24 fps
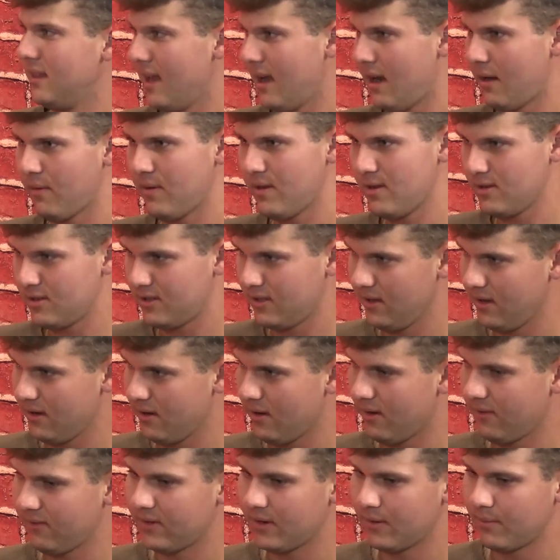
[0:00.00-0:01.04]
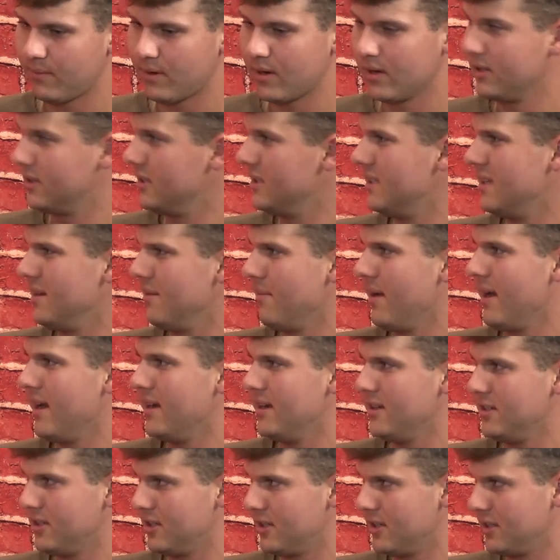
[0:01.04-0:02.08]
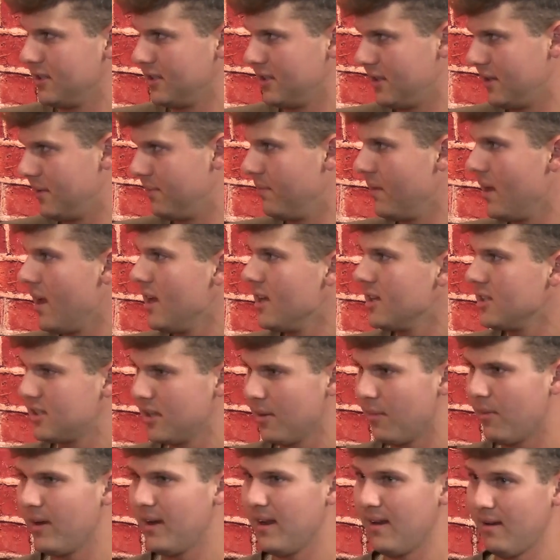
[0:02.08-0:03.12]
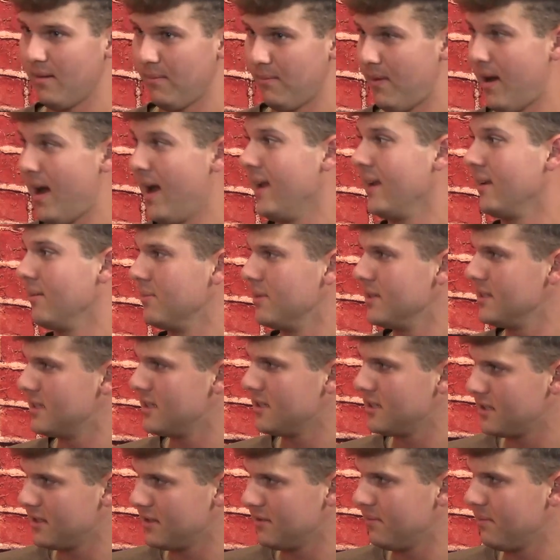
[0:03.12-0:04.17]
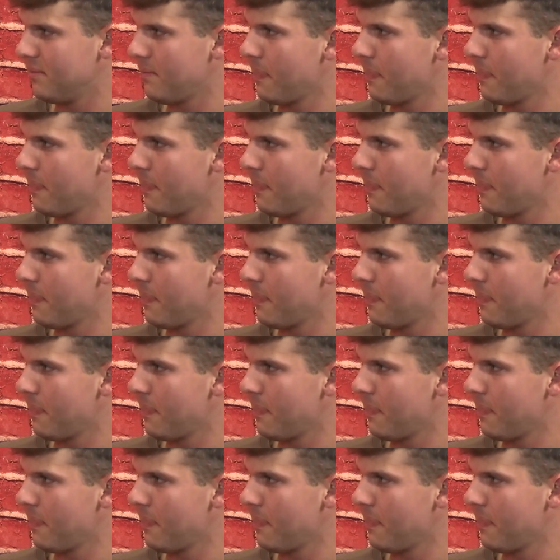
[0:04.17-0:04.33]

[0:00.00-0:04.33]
Like we usually go after purchasing managers or someone in a buying position.